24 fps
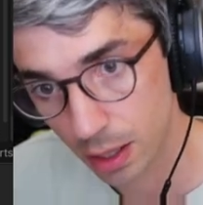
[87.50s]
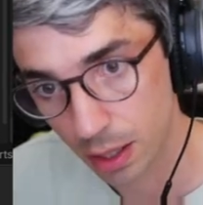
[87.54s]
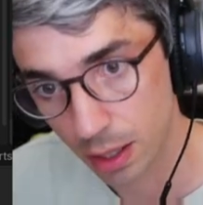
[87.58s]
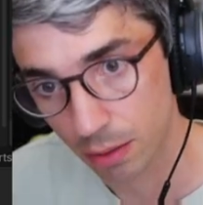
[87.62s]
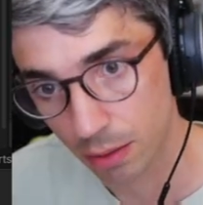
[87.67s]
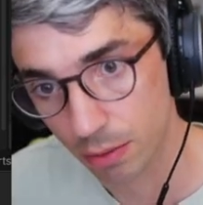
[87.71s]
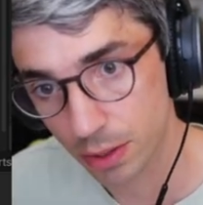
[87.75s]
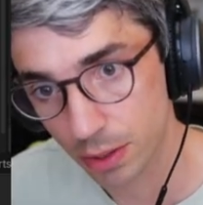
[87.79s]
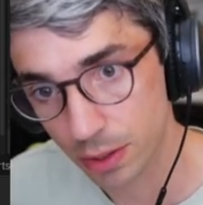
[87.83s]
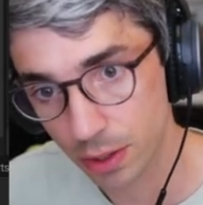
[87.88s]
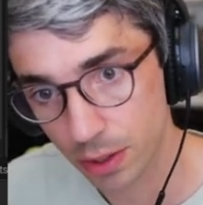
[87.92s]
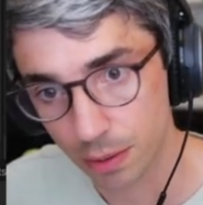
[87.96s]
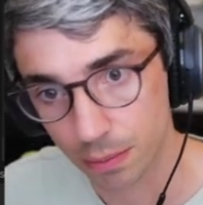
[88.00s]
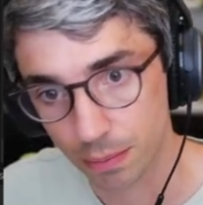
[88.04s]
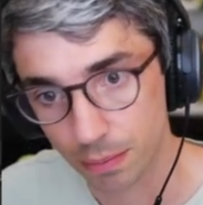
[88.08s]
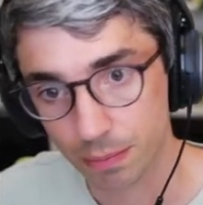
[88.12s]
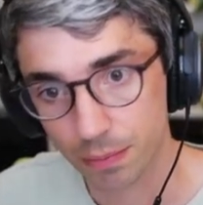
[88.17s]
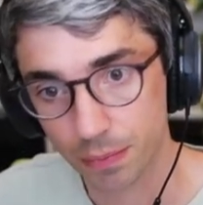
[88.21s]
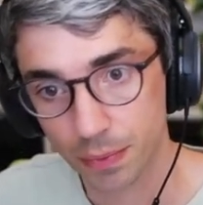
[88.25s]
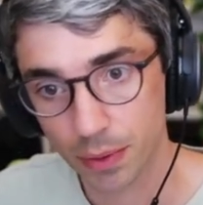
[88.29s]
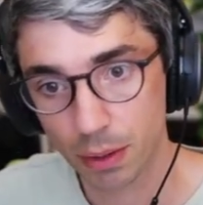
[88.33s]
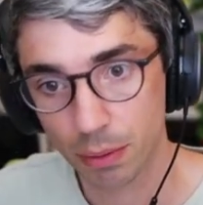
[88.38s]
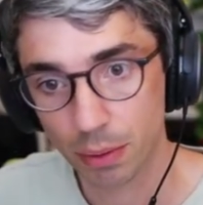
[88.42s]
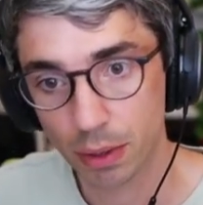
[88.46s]
hit return.
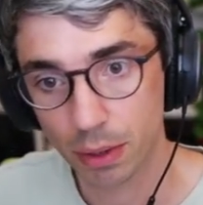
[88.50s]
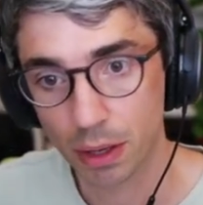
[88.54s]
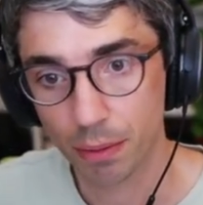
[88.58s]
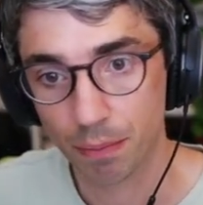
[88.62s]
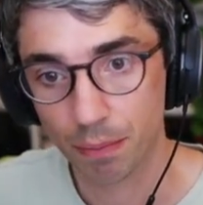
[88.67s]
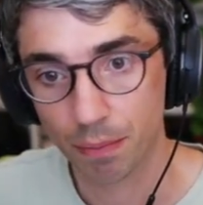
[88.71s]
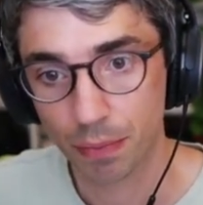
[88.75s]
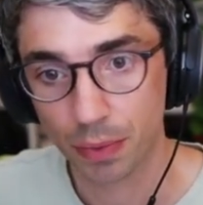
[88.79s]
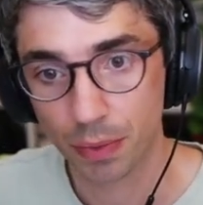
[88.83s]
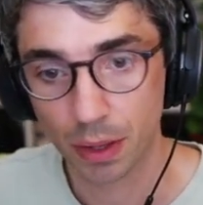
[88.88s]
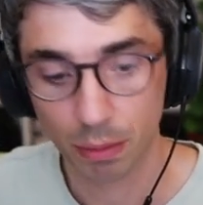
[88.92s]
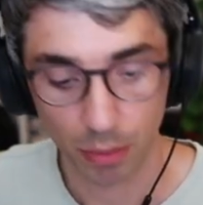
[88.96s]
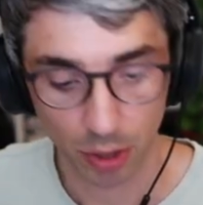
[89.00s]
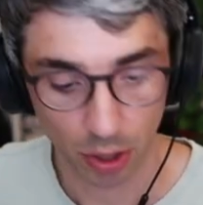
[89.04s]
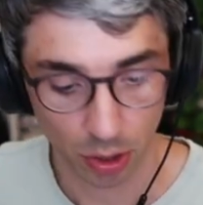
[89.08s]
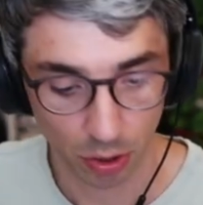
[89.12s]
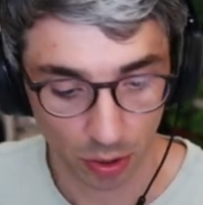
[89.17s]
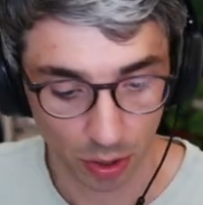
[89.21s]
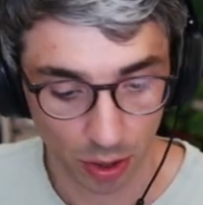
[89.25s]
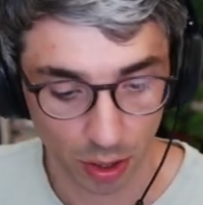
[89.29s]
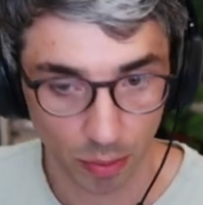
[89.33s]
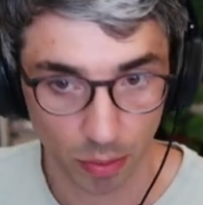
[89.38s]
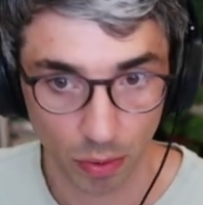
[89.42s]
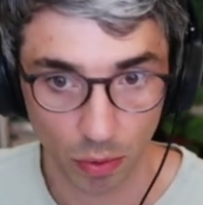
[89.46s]
There we go. I'm going to
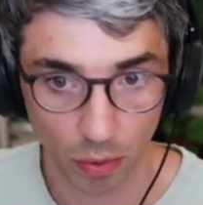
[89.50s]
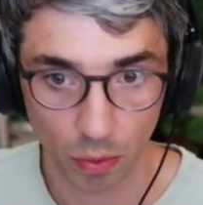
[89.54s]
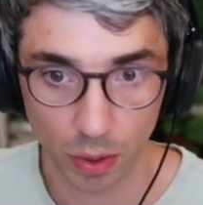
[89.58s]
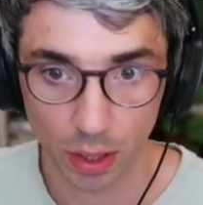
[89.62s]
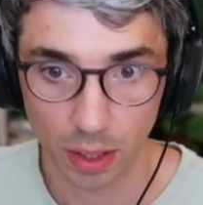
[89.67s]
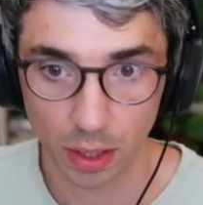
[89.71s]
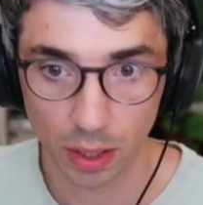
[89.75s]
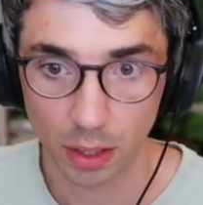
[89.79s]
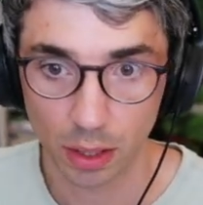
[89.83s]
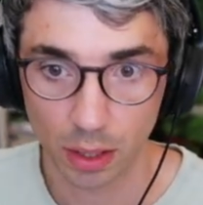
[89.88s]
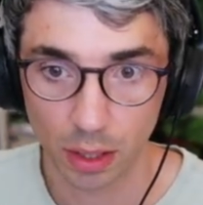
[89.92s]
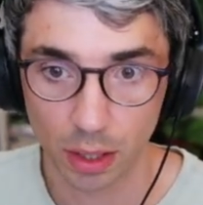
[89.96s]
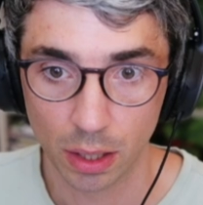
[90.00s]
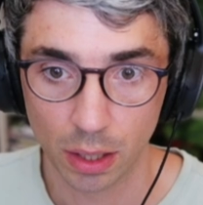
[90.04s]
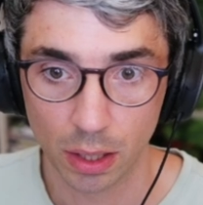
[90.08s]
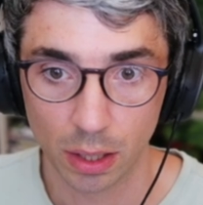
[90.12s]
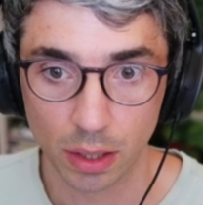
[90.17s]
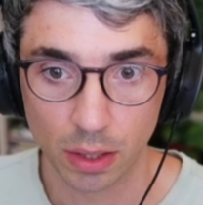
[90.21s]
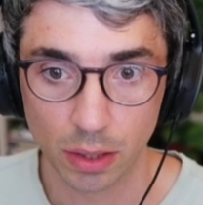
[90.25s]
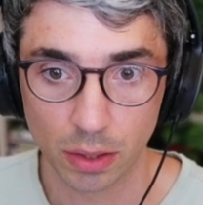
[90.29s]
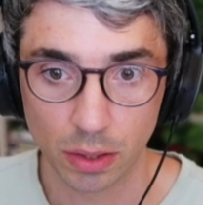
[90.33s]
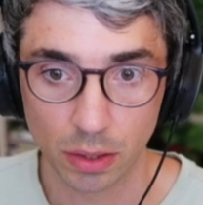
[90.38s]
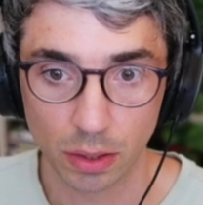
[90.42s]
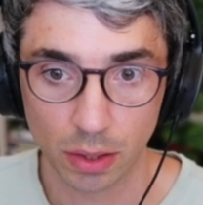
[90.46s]
go to number 1
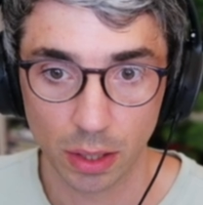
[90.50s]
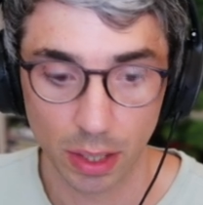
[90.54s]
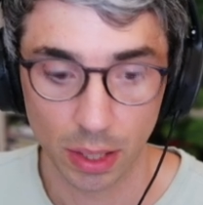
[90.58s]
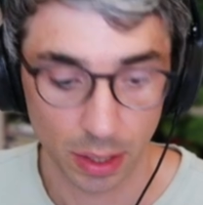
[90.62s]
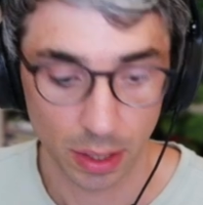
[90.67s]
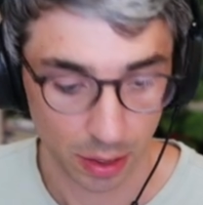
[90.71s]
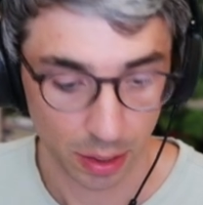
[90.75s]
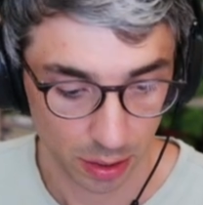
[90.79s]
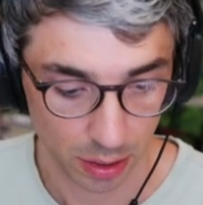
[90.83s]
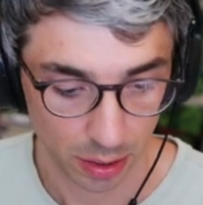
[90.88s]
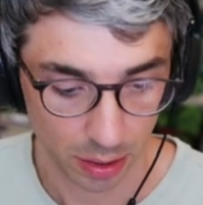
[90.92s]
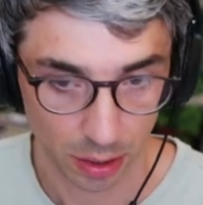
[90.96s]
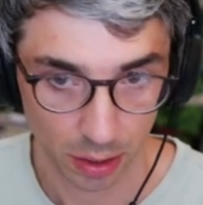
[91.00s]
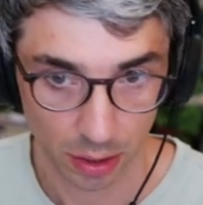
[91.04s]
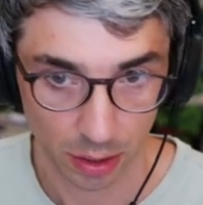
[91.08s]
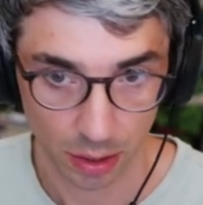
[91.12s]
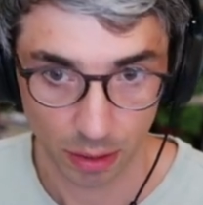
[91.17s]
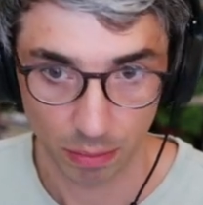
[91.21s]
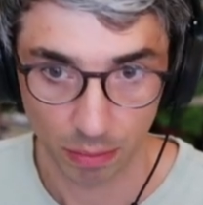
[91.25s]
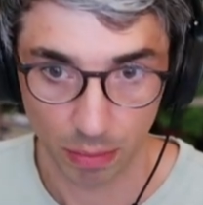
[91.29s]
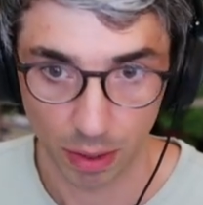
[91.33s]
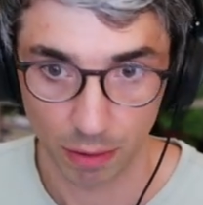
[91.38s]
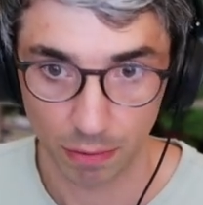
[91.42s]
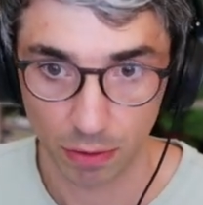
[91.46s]
to get
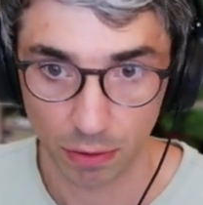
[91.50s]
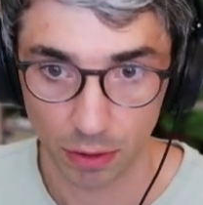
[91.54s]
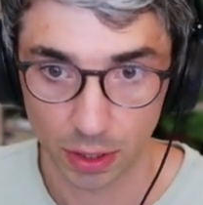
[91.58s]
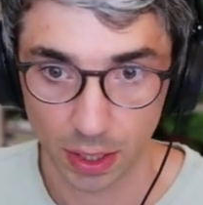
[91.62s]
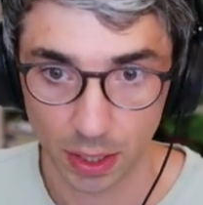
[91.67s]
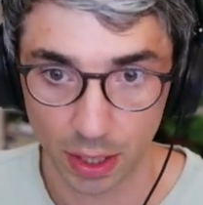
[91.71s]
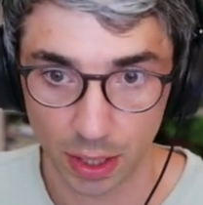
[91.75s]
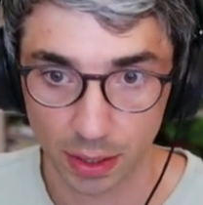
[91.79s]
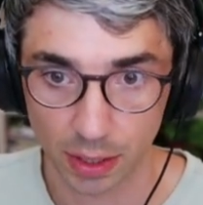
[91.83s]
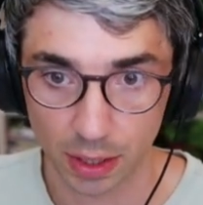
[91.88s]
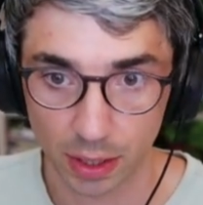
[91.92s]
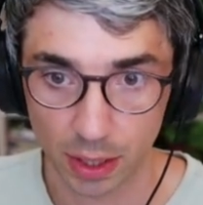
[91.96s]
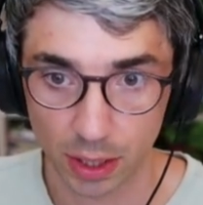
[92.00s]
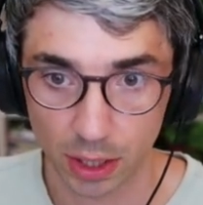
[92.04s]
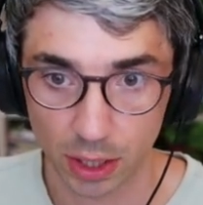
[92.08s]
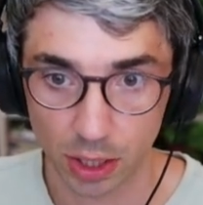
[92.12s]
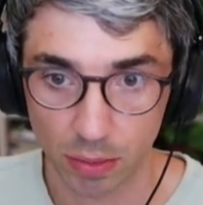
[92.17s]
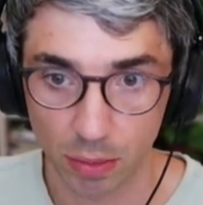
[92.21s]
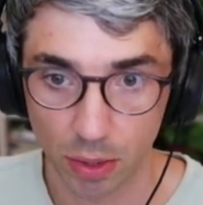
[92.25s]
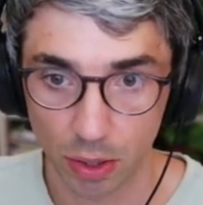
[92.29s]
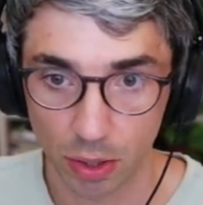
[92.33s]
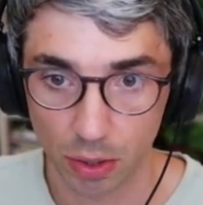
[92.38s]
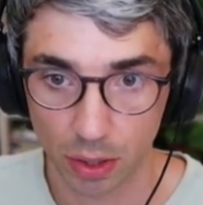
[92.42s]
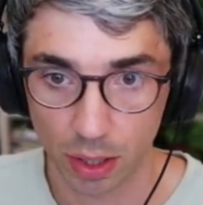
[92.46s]
my vertex
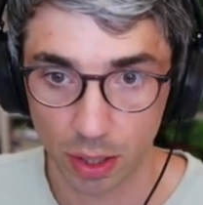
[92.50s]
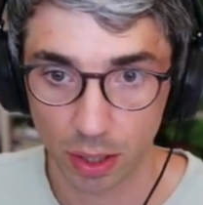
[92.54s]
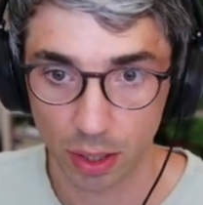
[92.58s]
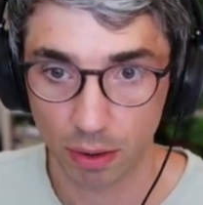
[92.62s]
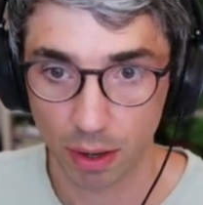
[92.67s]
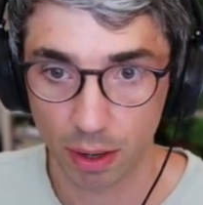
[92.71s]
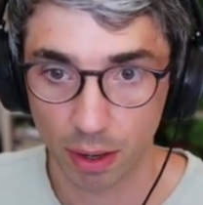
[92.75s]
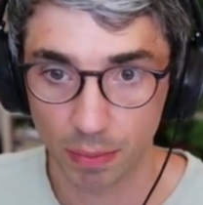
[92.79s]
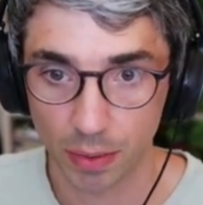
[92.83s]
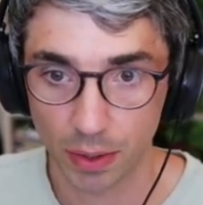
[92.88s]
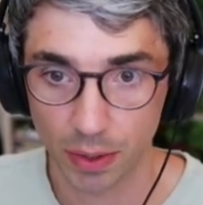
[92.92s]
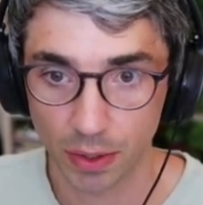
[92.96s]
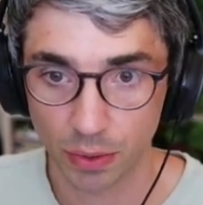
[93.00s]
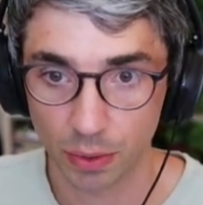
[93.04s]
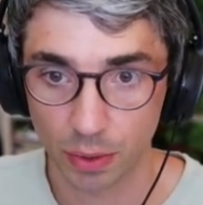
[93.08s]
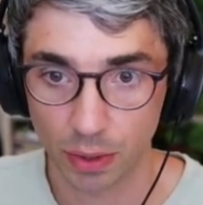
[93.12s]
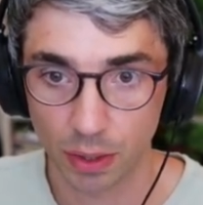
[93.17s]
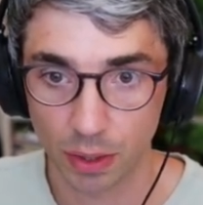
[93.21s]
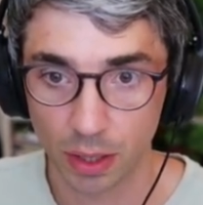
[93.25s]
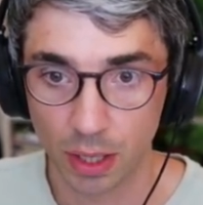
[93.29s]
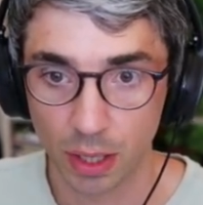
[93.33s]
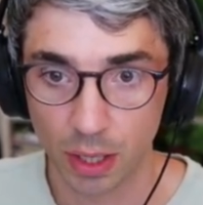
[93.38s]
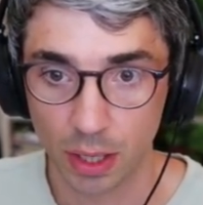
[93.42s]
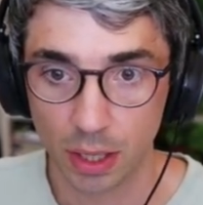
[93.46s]
selection mode and grab this
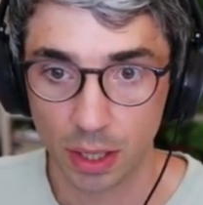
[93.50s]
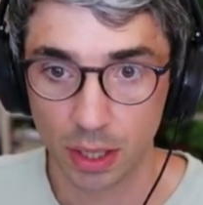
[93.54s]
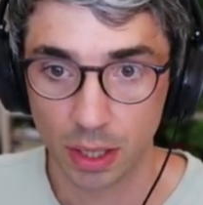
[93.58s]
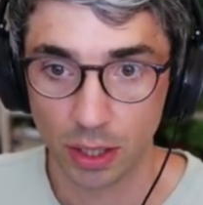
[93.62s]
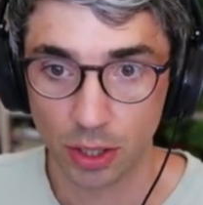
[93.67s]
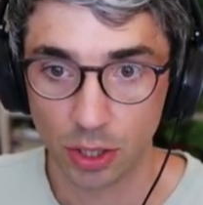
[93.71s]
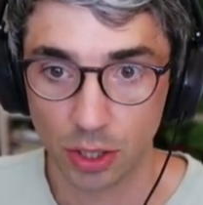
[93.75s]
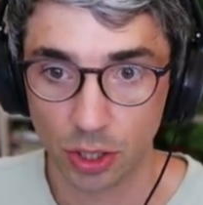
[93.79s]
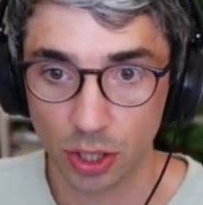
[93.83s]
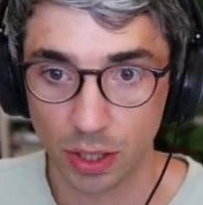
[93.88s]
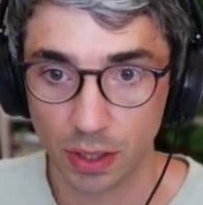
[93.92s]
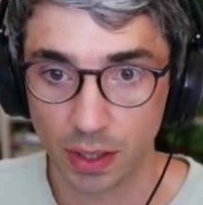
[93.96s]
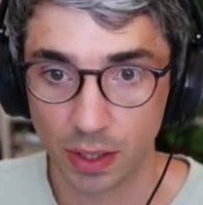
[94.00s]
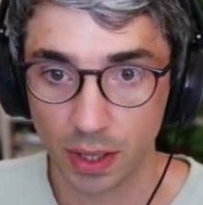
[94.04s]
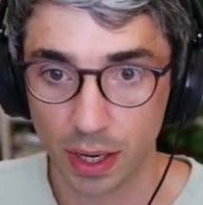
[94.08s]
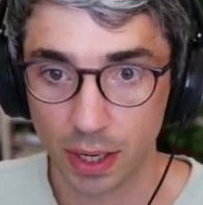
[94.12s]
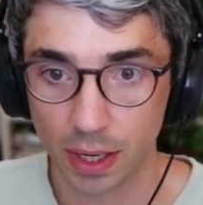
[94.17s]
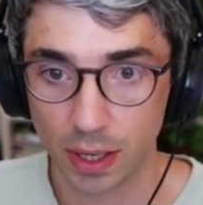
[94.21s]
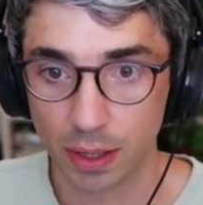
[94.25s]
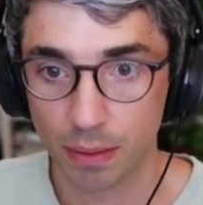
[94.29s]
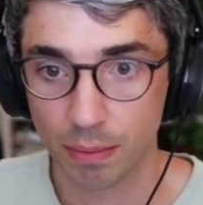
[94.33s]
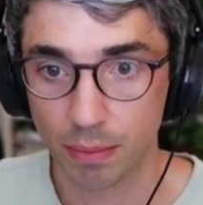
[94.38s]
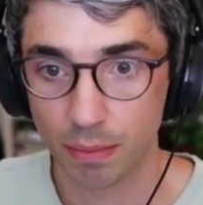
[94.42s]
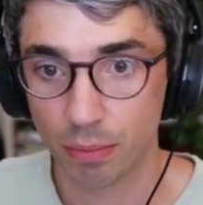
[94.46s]
one,
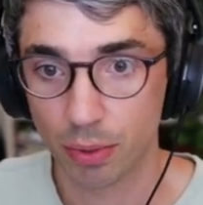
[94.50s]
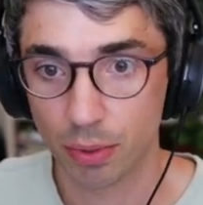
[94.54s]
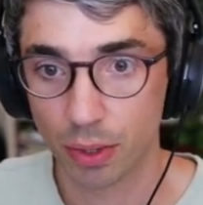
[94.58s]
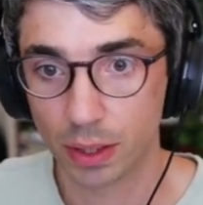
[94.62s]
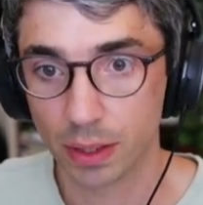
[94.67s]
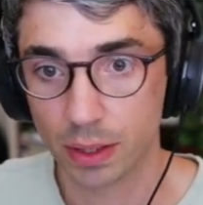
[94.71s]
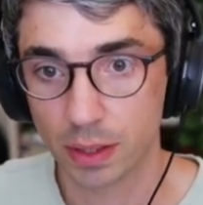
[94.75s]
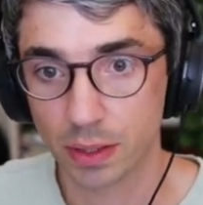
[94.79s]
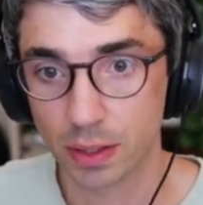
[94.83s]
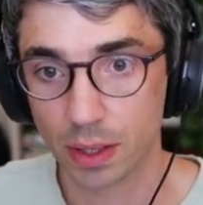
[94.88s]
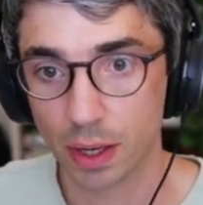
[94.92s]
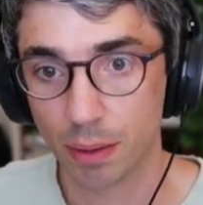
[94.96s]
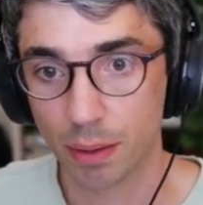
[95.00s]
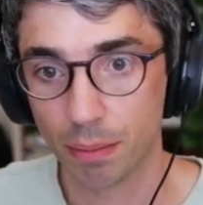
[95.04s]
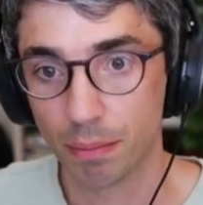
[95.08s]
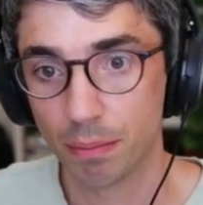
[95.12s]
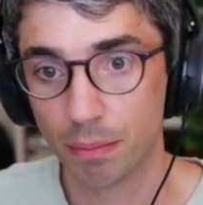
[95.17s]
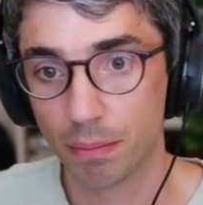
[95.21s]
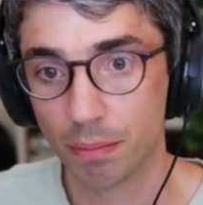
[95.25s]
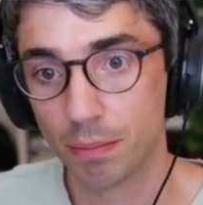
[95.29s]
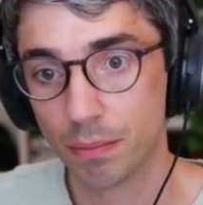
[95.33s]
GZ, bring this up.